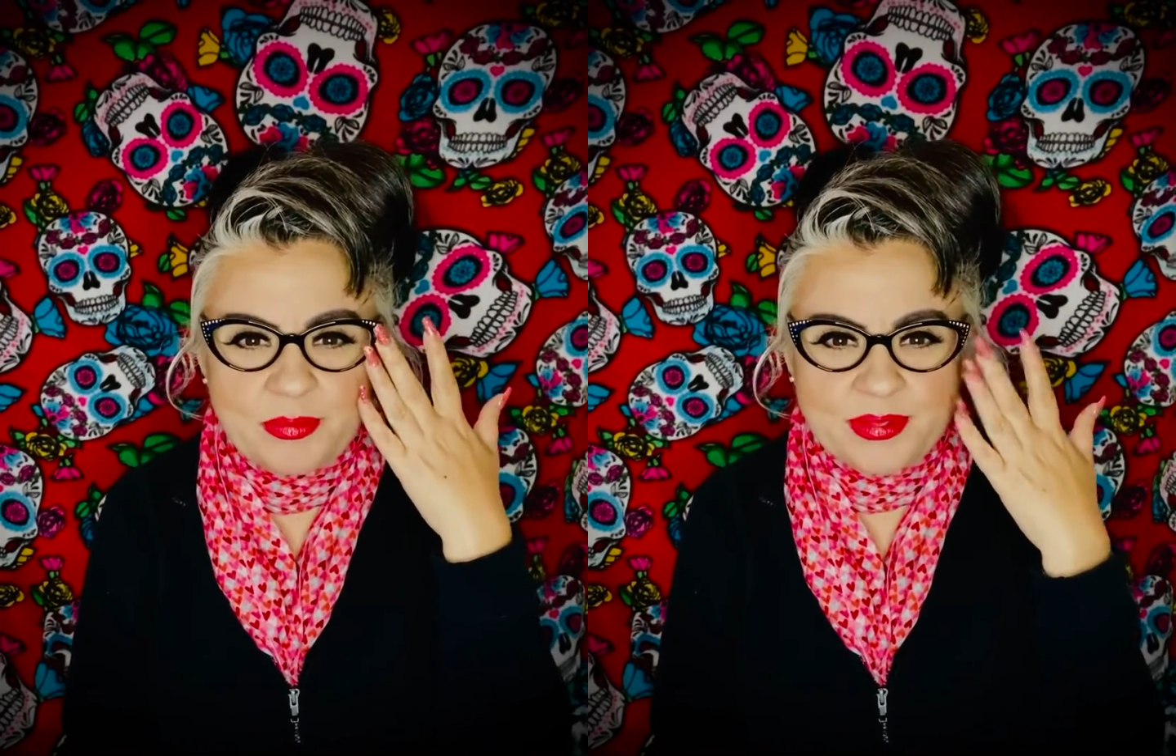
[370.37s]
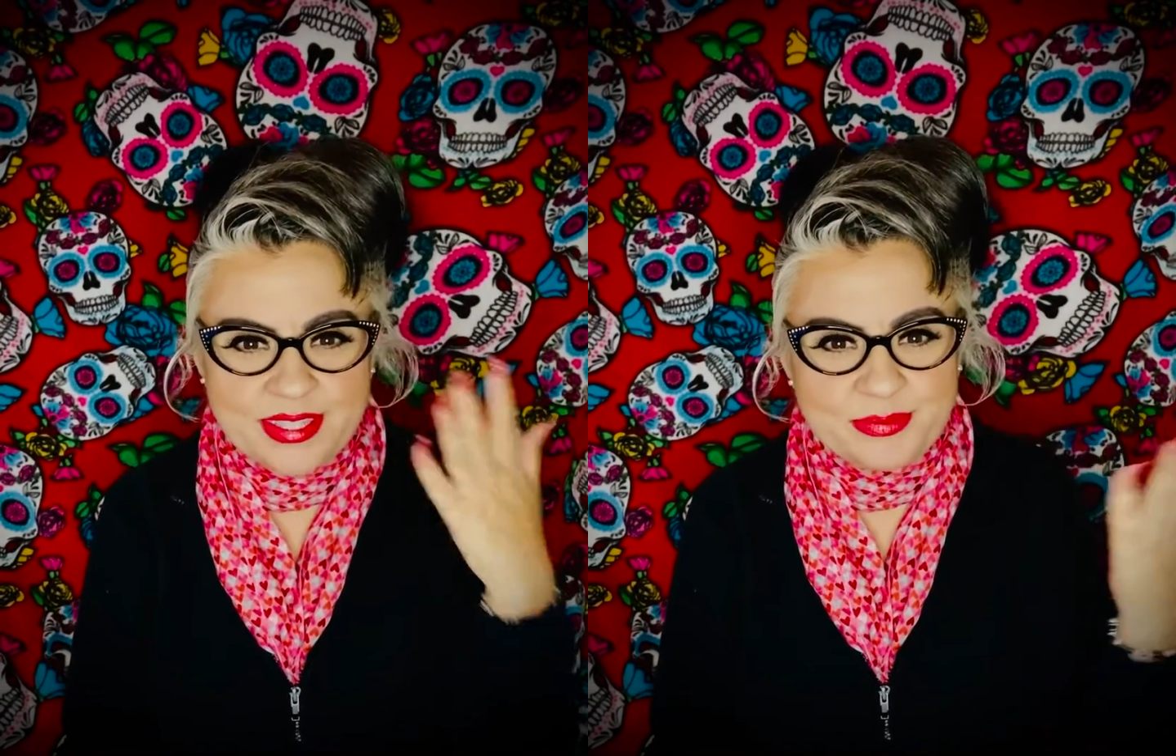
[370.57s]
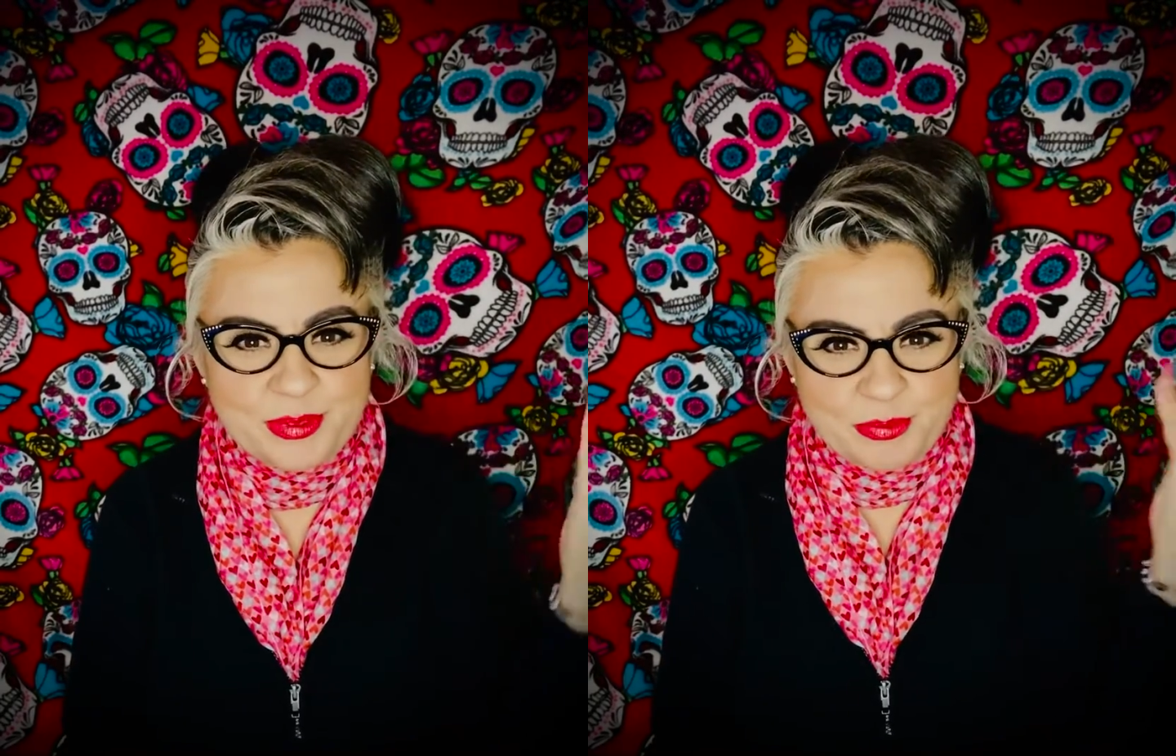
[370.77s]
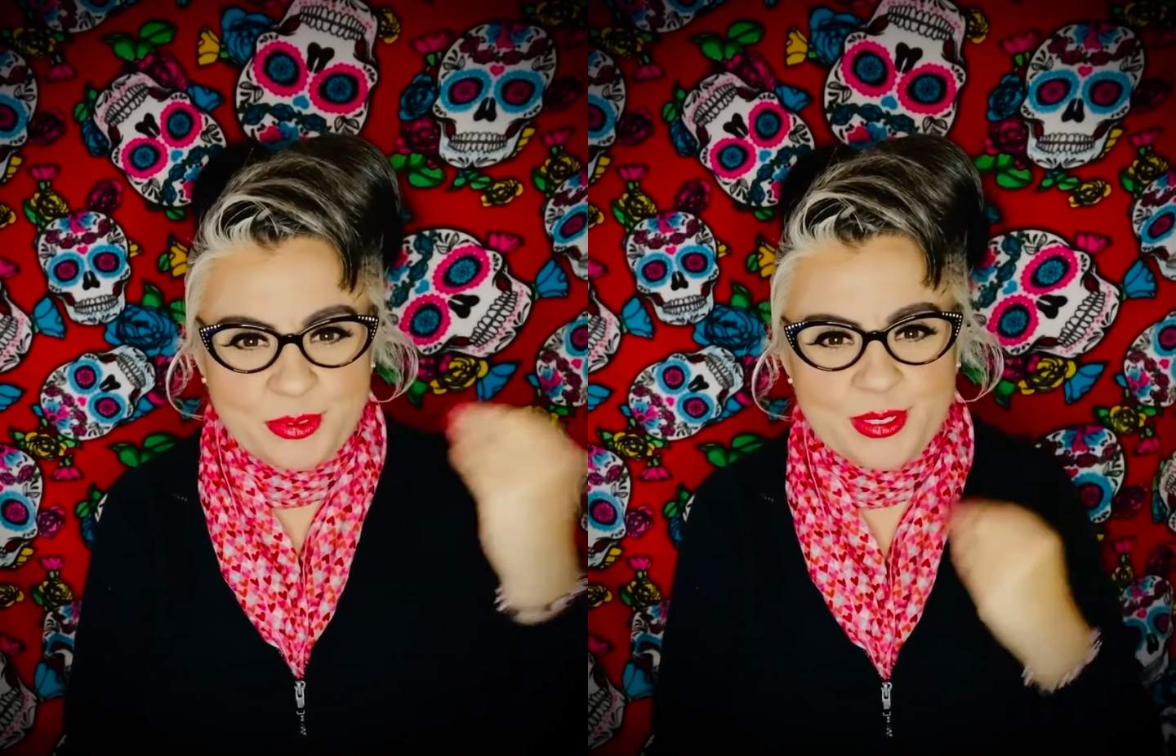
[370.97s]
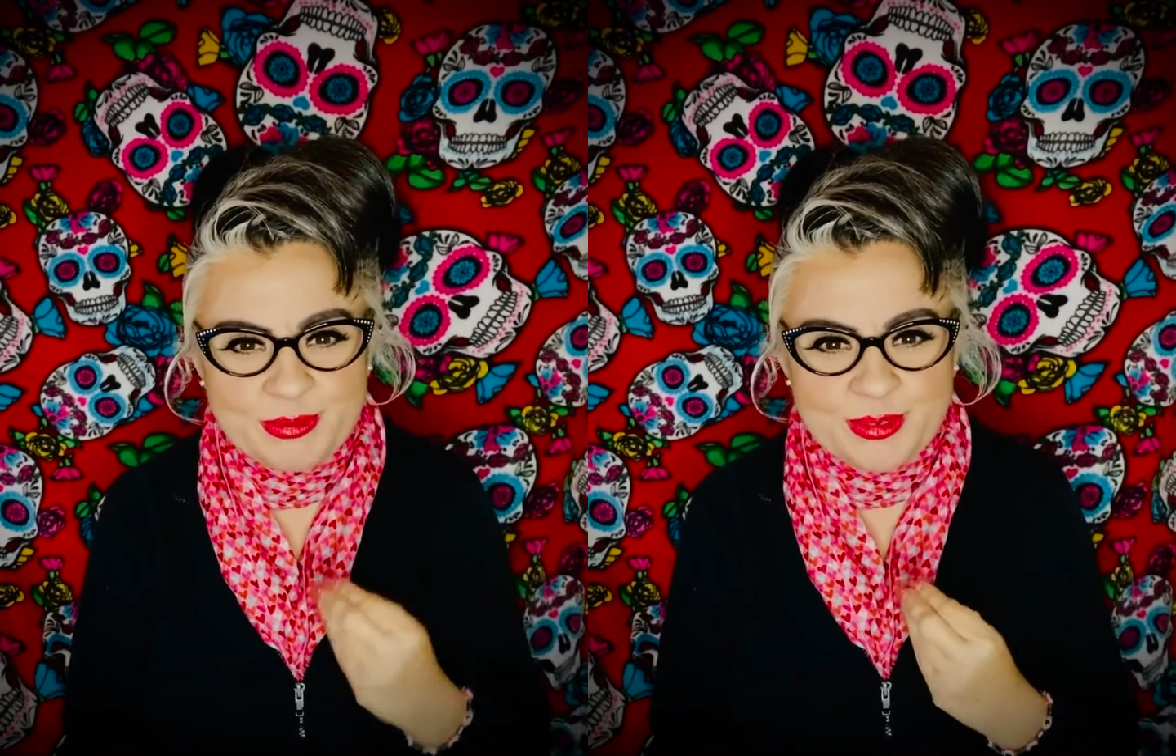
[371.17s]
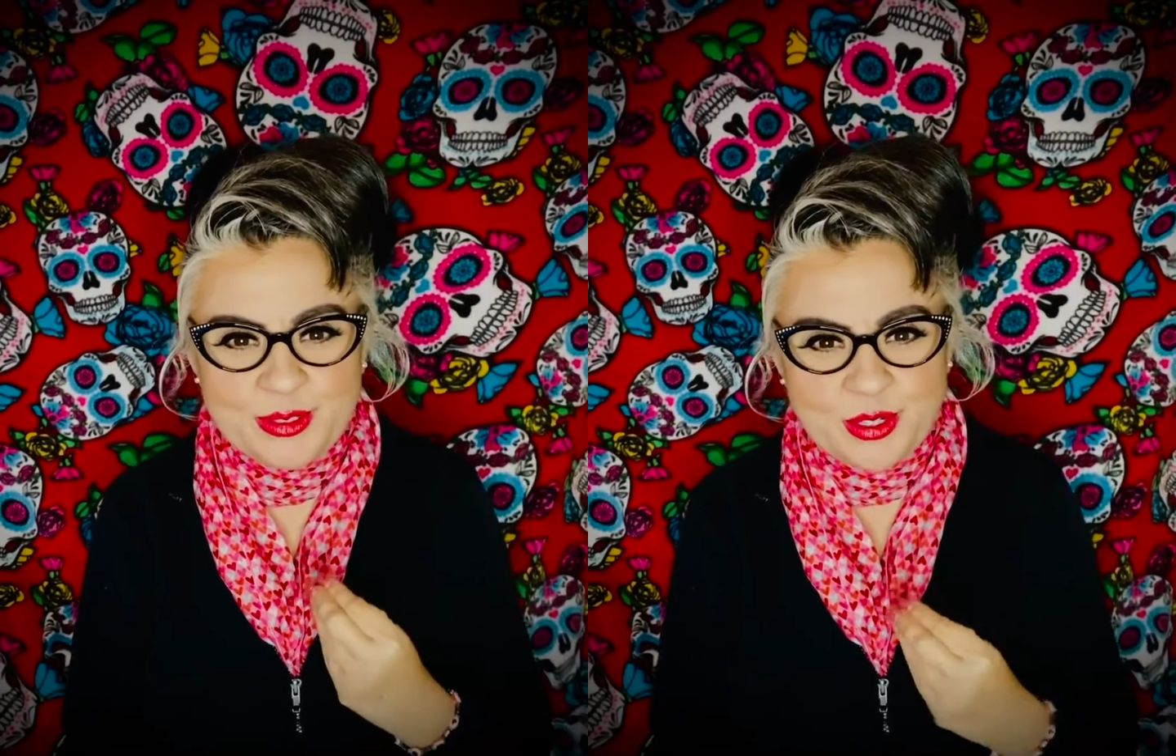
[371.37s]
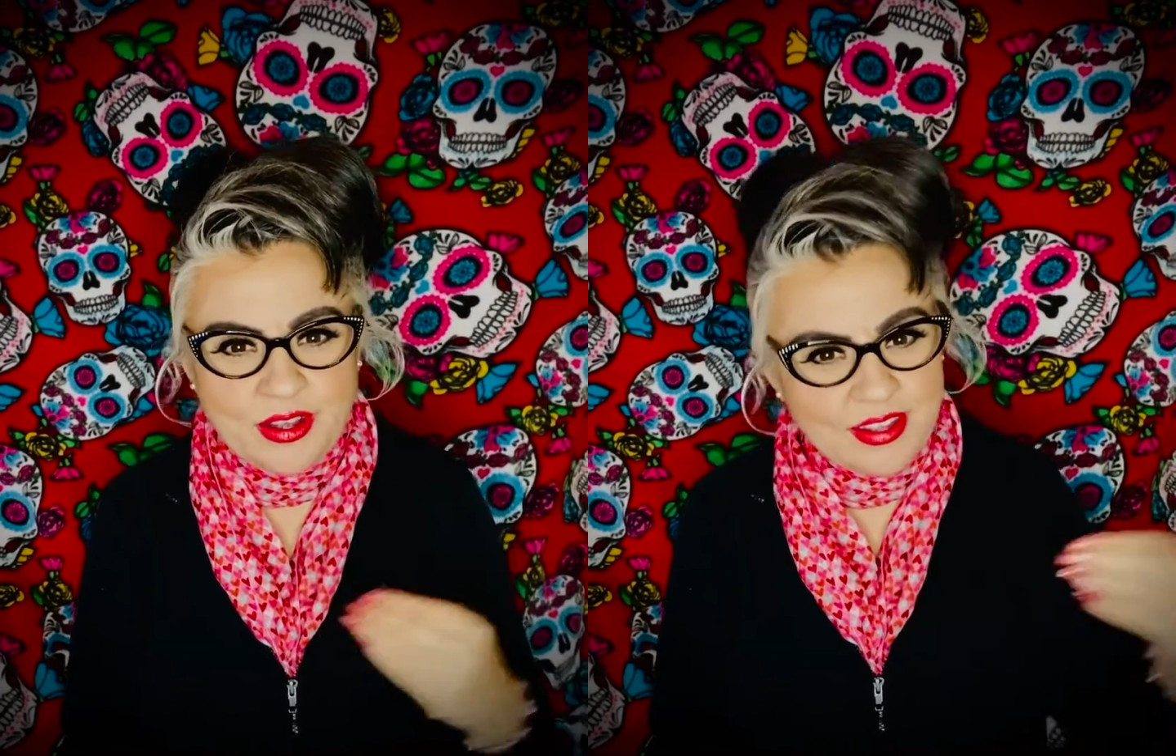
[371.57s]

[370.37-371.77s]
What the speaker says: since we pulled up the draw.